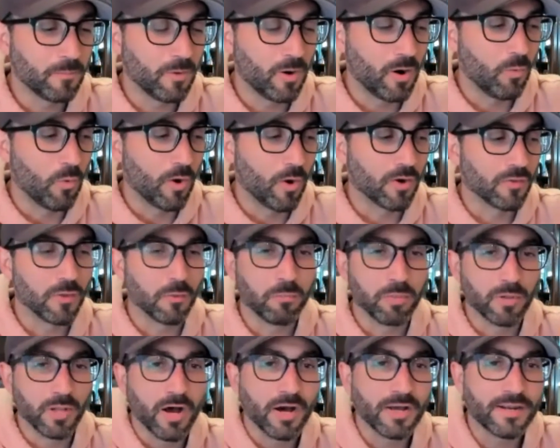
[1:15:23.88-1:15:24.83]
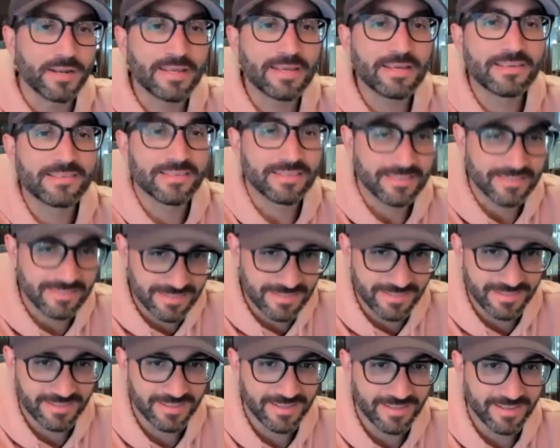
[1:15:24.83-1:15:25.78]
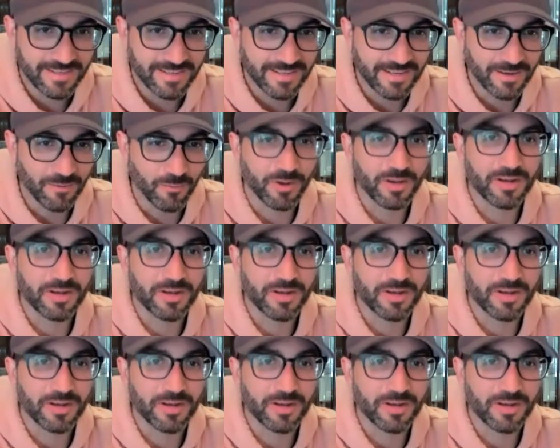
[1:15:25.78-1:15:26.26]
where the blood isn't. And we're